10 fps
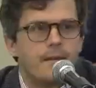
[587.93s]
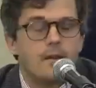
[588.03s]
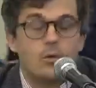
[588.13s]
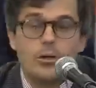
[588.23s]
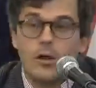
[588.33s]

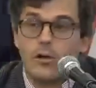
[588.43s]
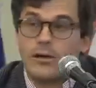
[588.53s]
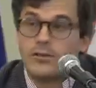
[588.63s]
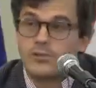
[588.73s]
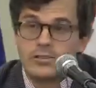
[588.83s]
We are
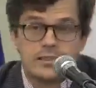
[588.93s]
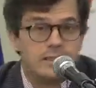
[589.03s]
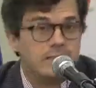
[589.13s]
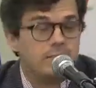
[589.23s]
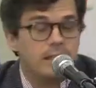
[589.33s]

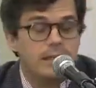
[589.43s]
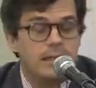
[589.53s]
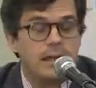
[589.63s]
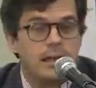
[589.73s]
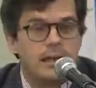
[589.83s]
interested in
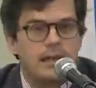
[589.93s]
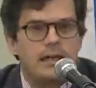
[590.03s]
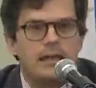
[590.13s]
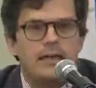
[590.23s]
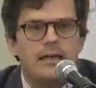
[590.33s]

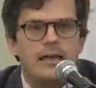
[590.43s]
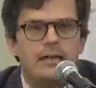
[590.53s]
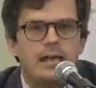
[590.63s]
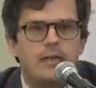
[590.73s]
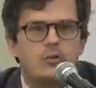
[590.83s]

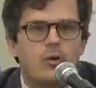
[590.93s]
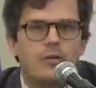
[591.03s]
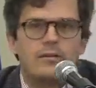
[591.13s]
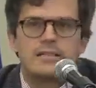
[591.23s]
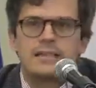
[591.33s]
again,
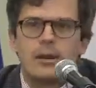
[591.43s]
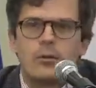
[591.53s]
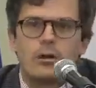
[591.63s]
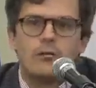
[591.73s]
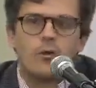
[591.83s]
growing this
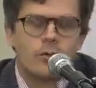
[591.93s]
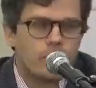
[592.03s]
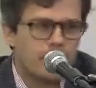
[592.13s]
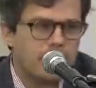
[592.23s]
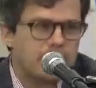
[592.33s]
network of
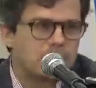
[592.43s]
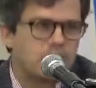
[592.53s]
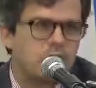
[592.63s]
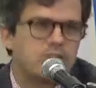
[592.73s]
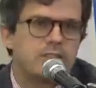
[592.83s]
orthopedic
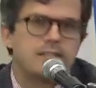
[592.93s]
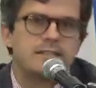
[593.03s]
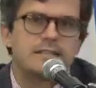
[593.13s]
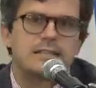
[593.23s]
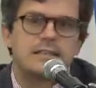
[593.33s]

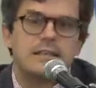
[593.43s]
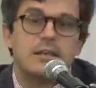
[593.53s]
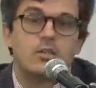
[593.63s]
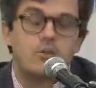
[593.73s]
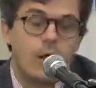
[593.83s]
surgeons,
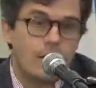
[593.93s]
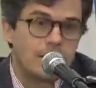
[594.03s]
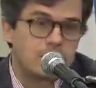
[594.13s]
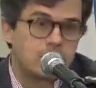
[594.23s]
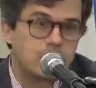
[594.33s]
trauma
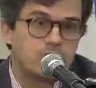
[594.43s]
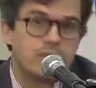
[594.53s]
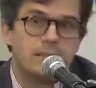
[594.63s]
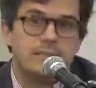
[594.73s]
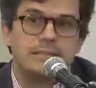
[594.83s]

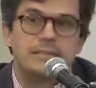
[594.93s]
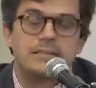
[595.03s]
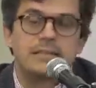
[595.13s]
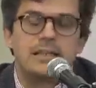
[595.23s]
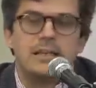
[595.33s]

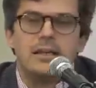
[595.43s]
surgeons,